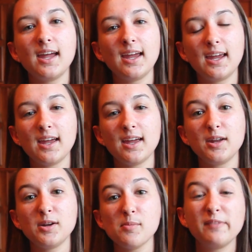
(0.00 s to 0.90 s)

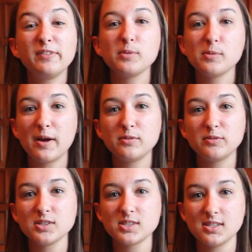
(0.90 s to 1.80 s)
And my favorite Bible
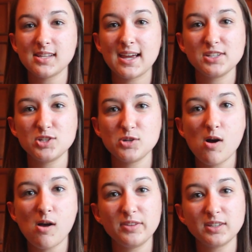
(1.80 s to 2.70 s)
verse is I can do
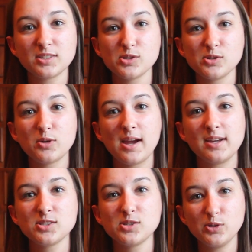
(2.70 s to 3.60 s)
all things through
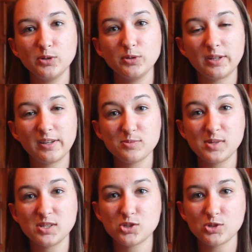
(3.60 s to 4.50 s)
Christ who gives
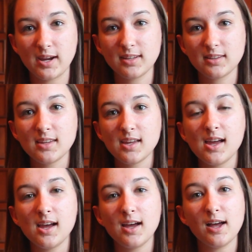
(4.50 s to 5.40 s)
me strength.
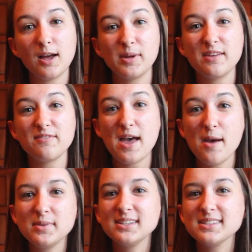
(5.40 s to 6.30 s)
Um, and if
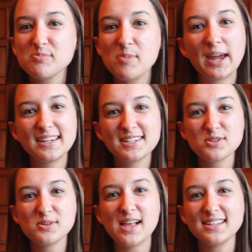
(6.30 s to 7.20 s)
that means biking
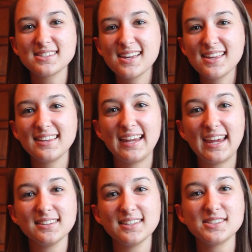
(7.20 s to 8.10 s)
to Alaska, then
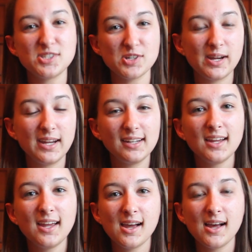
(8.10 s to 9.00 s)
hey, let's do it.
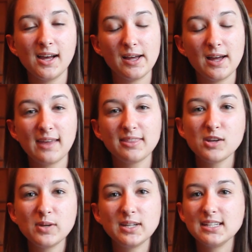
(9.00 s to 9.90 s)
Uh, I
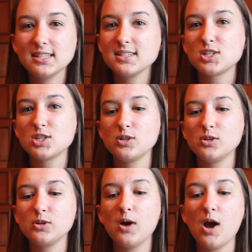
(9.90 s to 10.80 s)
think we need
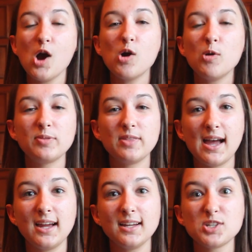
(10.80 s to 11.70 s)
to hope
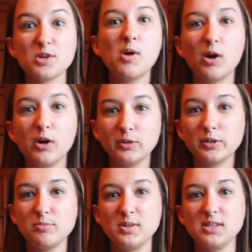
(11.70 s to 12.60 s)
that tomorrow
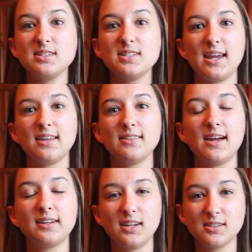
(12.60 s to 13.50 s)
could be the day
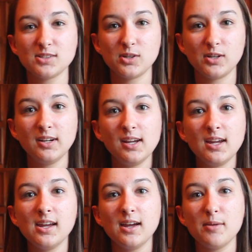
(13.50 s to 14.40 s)
that cancer
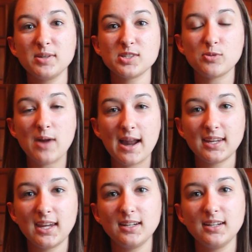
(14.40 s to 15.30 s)
um, is
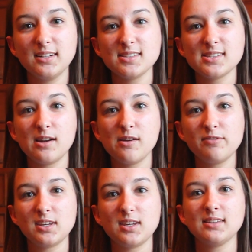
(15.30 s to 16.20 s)
eradicated instead of
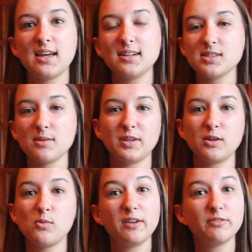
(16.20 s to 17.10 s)
thinking that it's
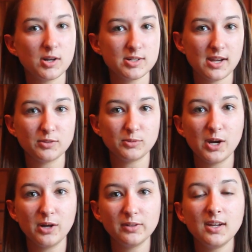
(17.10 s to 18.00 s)
something way far down the
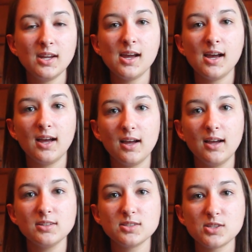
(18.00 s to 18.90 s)
road.
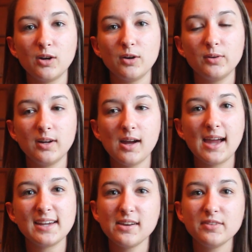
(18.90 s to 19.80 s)
Uh, so
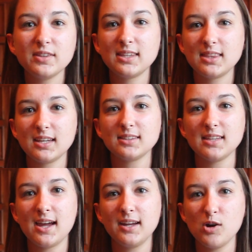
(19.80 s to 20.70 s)
I definitely think
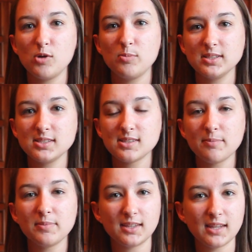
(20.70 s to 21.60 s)
that hope is
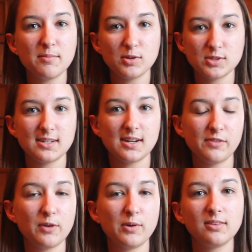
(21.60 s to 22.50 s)
something that I most
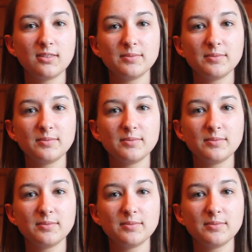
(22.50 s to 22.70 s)
identify with.